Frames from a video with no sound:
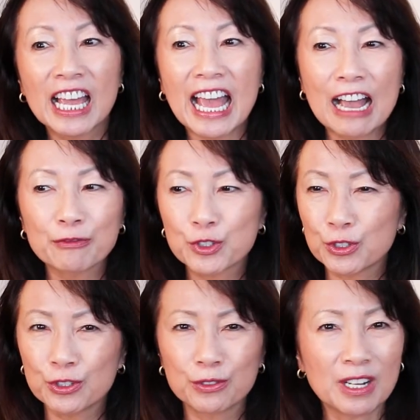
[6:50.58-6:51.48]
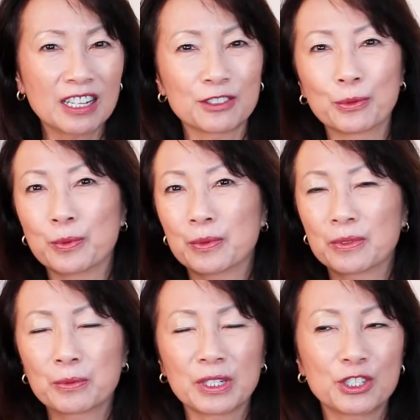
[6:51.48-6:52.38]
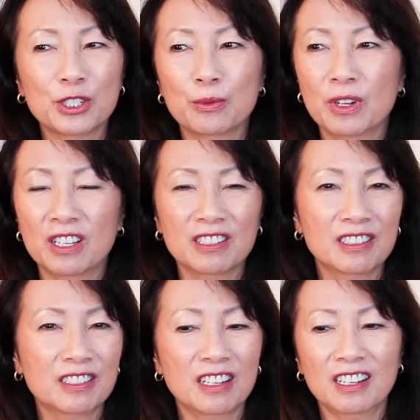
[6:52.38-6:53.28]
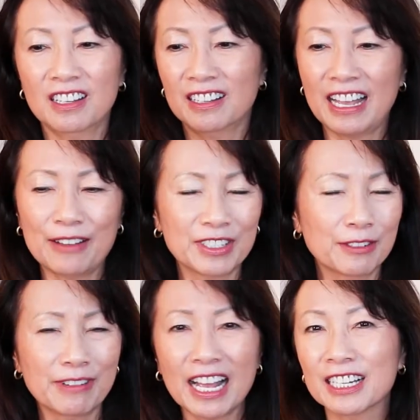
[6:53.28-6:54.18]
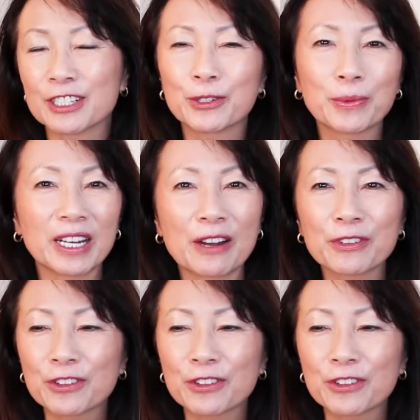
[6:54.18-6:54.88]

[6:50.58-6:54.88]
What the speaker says: after, I don't know, when she was having a rally or whatever.